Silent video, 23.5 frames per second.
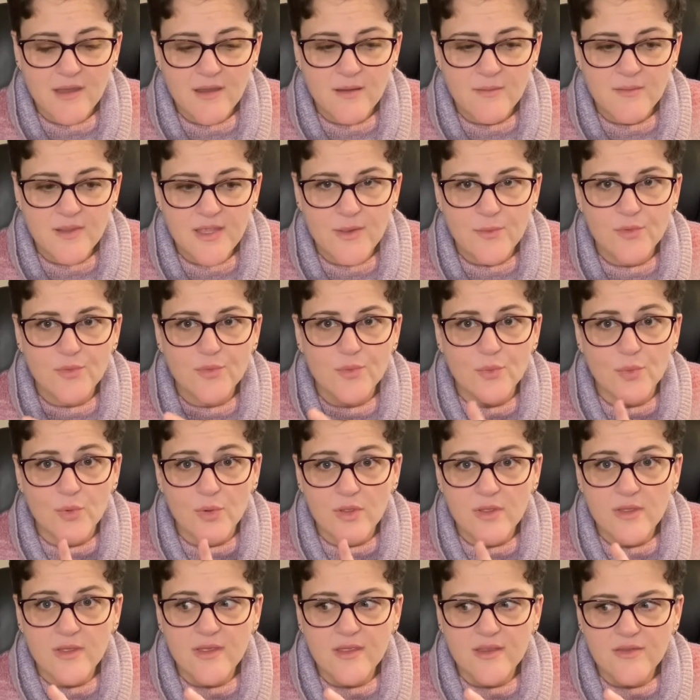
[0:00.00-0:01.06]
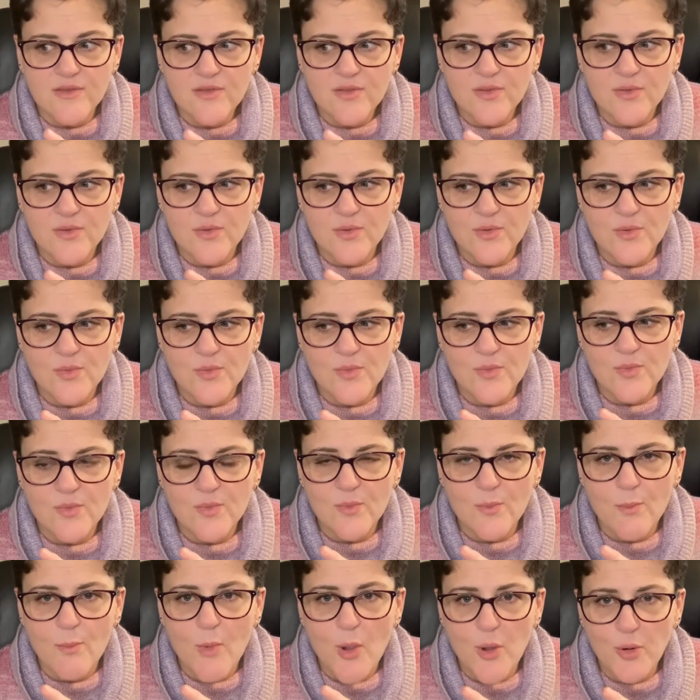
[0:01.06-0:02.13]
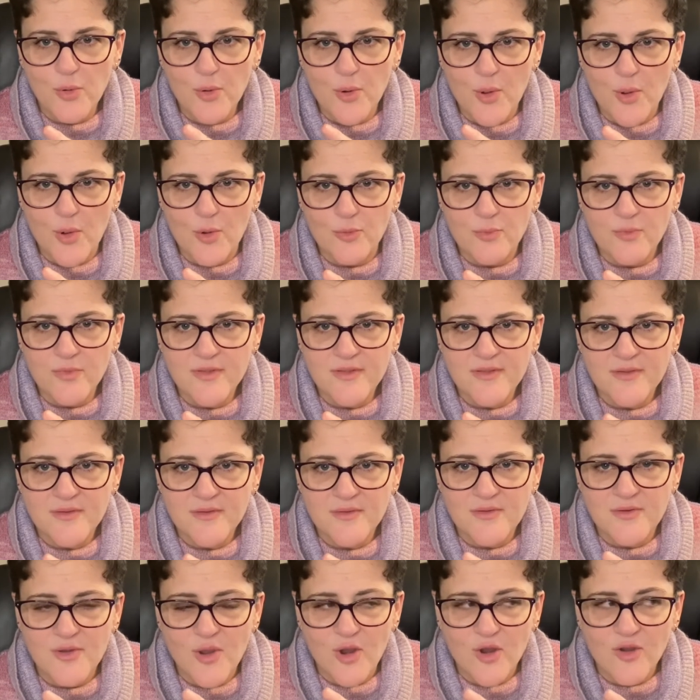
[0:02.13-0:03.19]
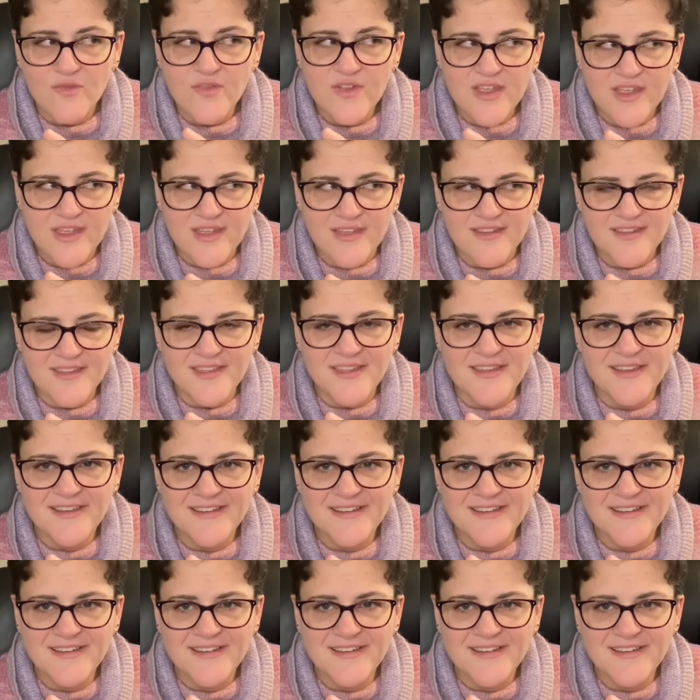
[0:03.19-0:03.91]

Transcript: He was really into motorhomes, RVs.